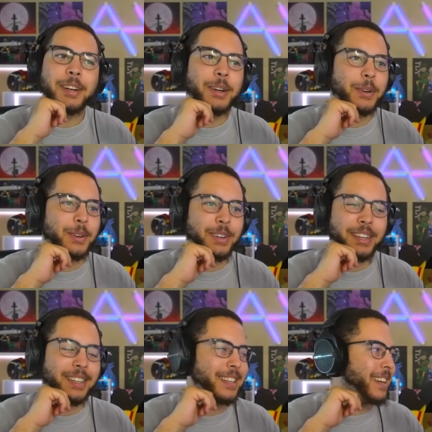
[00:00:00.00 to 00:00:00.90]

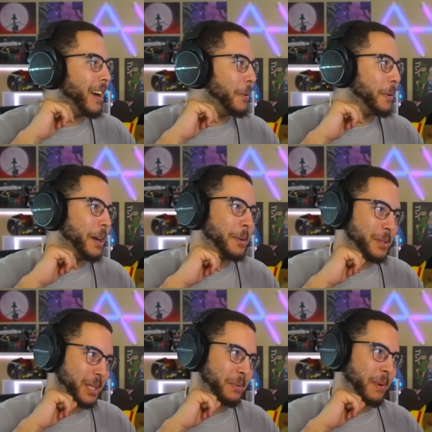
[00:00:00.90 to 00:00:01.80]
Okay, not what I was
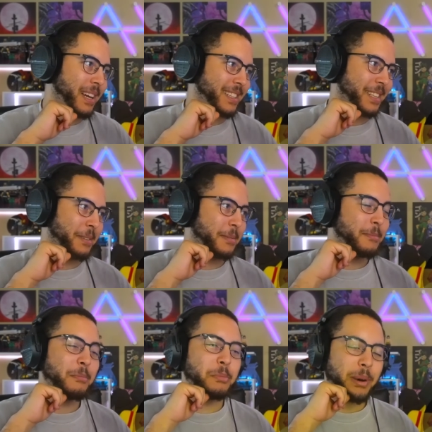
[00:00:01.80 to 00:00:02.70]
expecting.
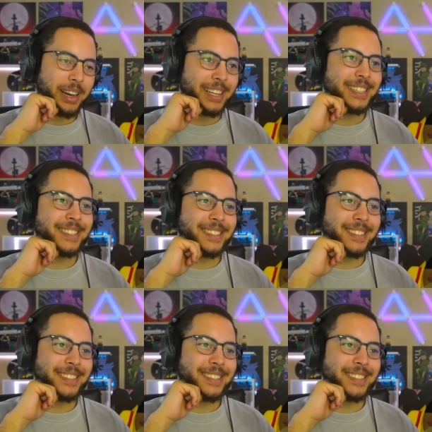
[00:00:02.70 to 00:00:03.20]
But...